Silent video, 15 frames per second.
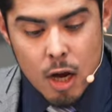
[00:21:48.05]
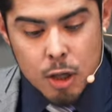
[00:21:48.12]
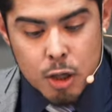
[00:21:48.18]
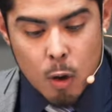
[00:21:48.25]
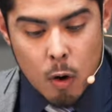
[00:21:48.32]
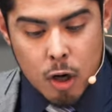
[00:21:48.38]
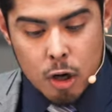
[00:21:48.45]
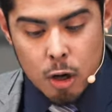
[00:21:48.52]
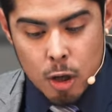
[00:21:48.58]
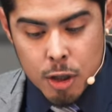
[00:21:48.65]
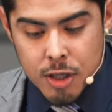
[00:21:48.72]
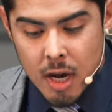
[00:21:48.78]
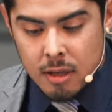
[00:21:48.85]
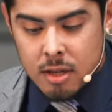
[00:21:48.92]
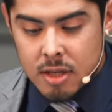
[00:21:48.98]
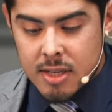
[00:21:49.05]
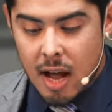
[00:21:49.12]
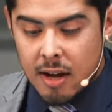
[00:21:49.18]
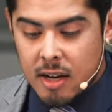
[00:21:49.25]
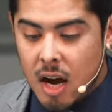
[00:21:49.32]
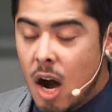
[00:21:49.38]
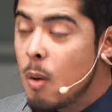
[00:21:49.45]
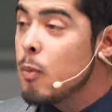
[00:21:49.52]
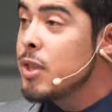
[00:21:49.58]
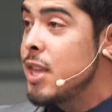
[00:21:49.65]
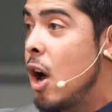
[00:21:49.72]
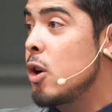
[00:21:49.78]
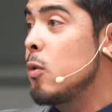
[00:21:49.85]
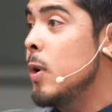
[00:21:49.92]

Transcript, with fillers: so a curse does not come without a